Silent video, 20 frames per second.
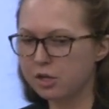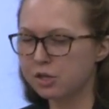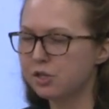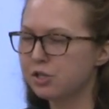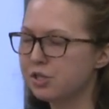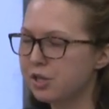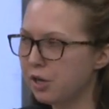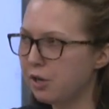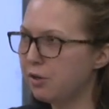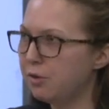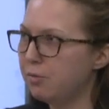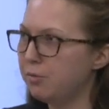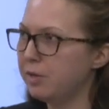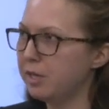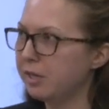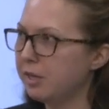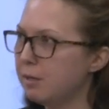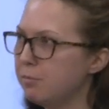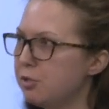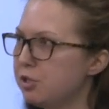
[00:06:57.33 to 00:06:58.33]
So when
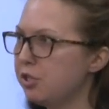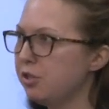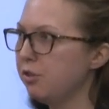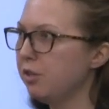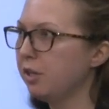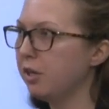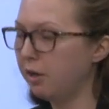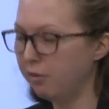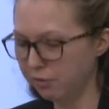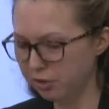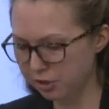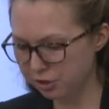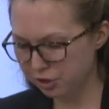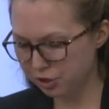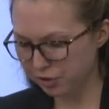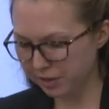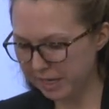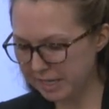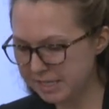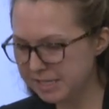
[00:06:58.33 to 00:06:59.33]
it comes to the governor's
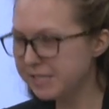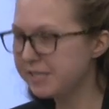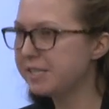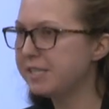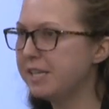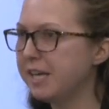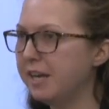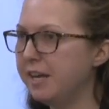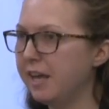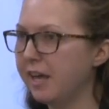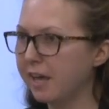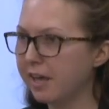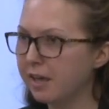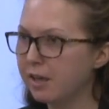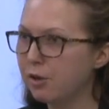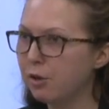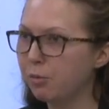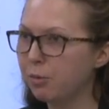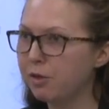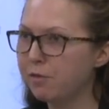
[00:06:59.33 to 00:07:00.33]
race,
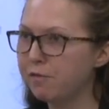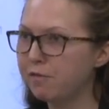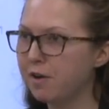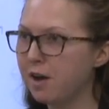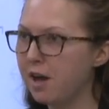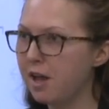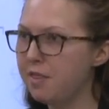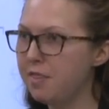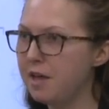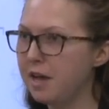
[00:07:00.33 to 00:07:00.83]
today we find